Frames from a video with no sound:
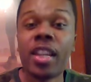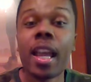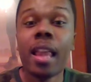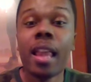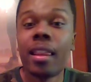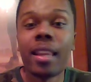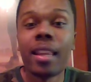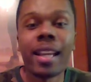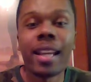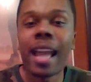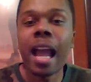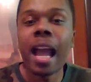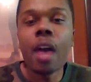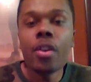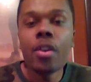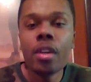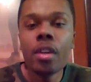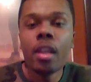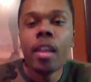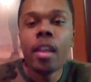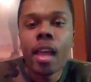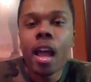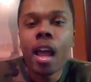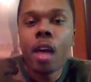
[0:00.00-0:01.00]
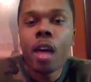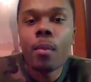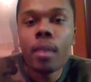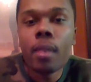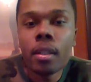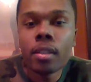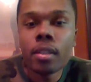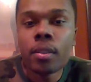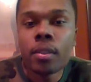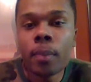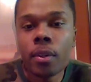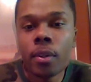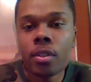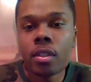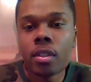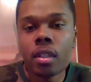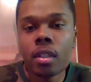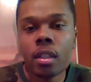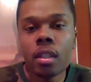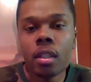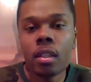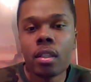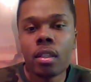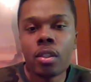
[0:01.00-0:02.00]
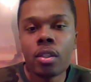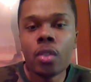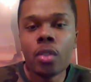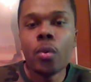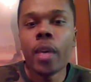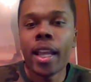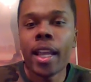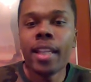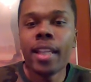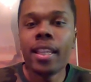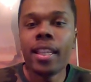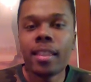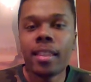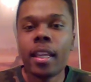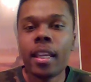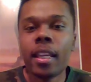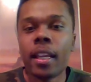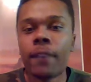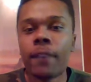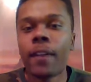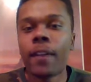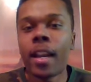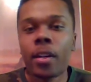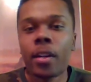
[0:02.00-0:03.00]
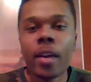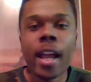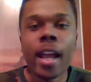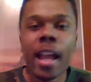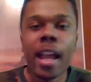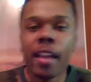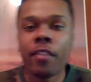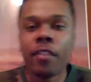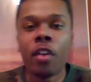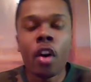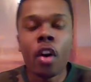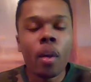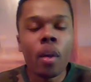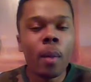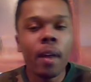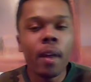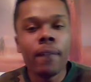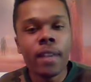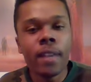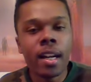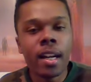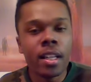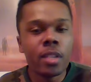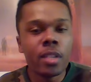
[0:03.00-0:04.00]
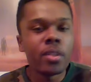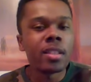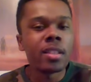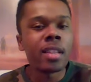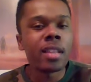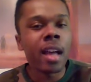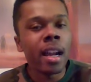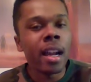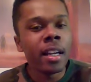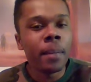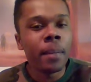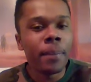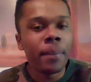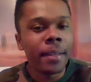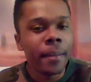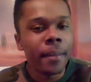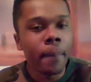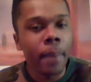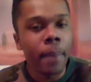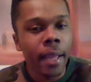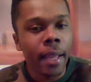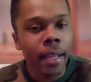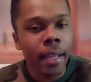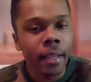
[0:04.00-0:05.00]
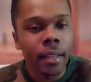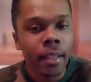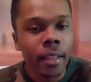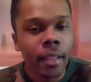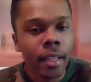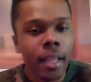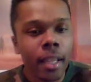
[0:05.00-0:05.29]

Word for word: like how you how am I supposed to do anything if I don't have if all my value is tied up in a bank